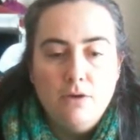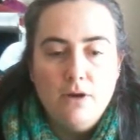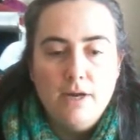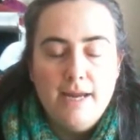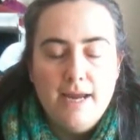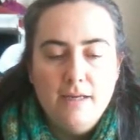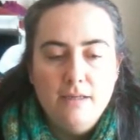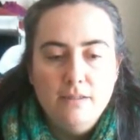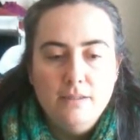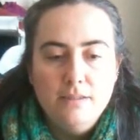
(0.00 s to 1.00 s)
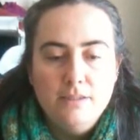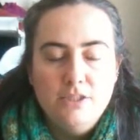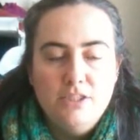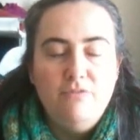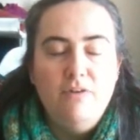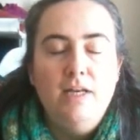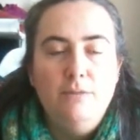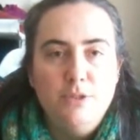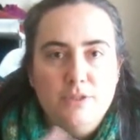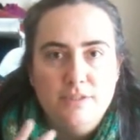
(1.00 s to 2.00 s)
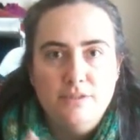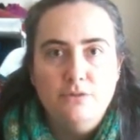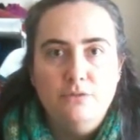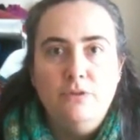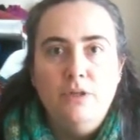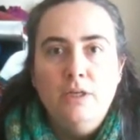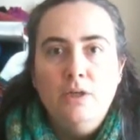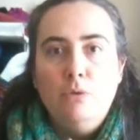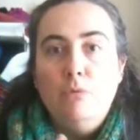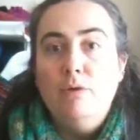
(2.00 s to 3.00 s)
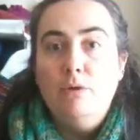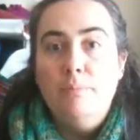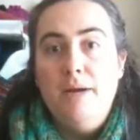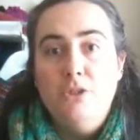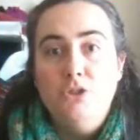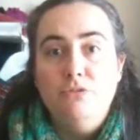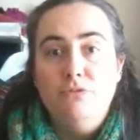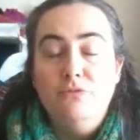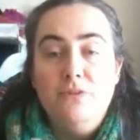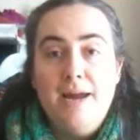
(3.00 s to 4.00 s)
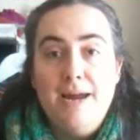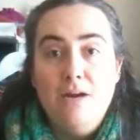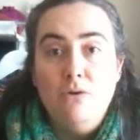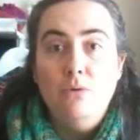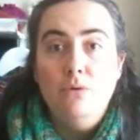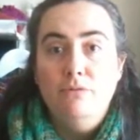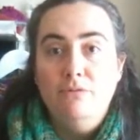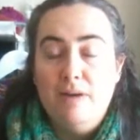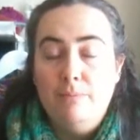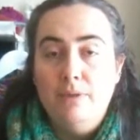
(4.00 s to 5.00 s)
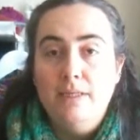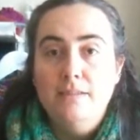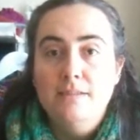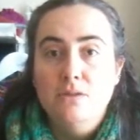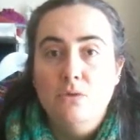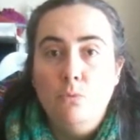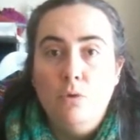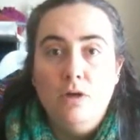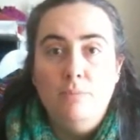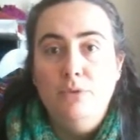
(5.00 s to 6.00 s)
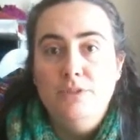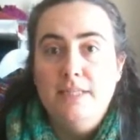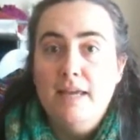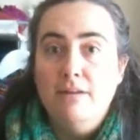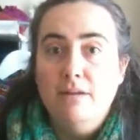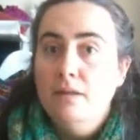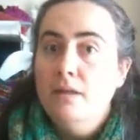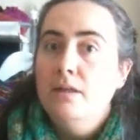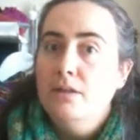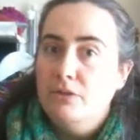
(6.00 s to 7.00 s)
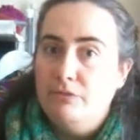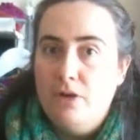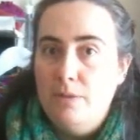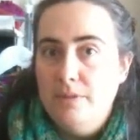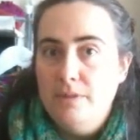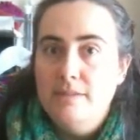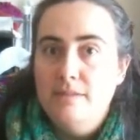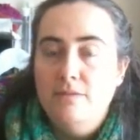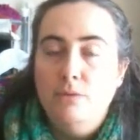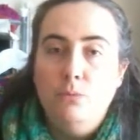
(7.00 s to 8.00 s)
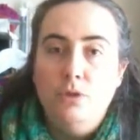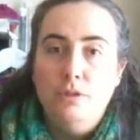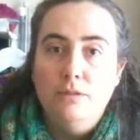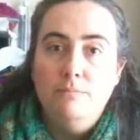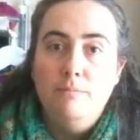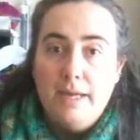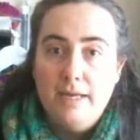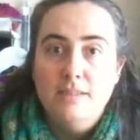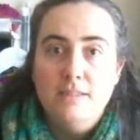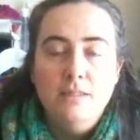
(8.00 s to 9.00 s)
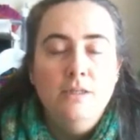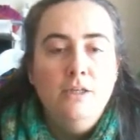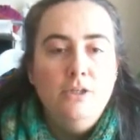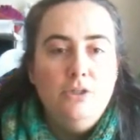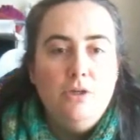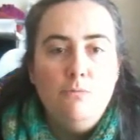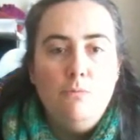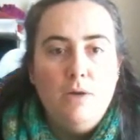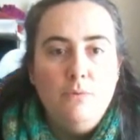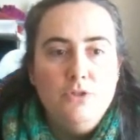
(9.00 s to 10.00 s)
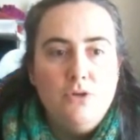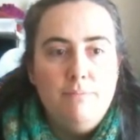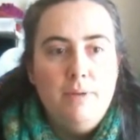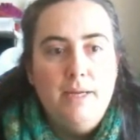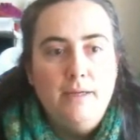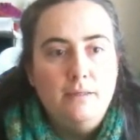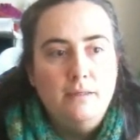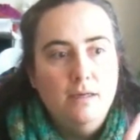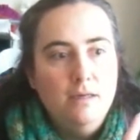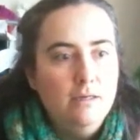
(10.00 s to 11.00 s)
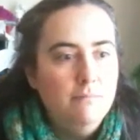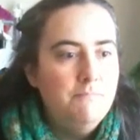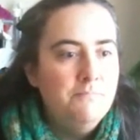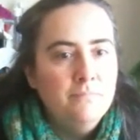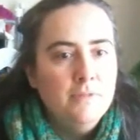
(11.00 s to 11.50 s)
I developed this sort of real passion for how fabrics were put together. The fibres that were picked, you know, why would I pick a